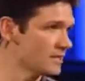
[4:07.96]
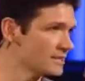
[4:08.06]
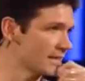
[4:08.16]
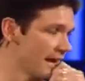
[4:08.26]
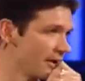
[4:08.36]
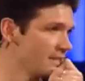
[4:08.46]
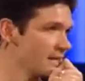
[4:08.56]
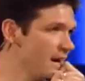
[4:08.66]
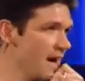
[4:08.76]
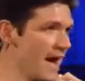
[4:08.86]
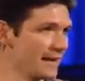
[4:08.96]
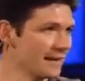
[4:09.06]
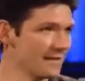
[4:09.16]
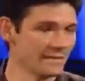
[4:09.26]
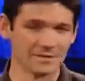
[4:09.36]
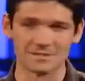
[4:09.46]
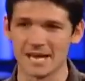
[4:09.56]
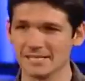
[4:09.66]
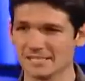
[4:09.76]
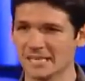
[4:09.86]
this carriage. And then this
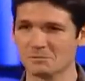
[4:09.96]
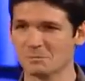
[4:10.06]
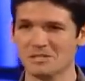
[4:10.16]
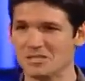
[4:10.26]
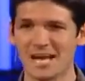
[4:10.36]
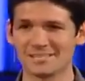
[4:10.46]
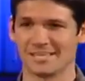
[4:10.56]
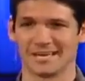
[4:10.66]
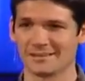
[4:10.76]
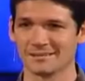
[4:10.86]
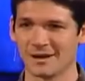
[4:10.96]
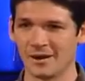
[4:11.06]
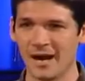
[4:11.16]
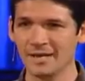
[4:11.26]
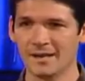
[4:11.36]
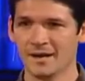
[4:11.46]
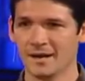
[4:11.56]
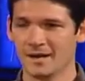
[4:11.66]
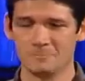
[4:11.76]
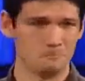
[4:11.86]
day seems majestic, all right?
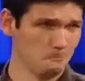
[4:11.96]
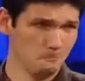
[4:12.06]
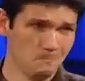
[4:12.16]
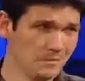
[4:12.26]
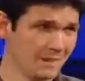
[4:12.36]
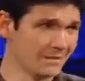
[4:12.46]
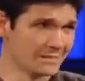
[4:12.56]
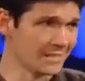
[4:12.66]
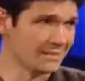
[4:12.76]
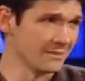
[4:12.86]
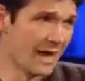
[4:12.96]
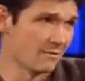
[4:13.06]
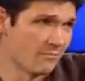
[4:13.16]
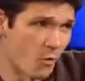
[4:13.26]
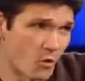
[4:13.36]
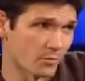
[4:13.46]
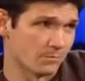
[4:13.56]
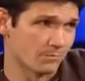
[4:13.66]
This hidden like 4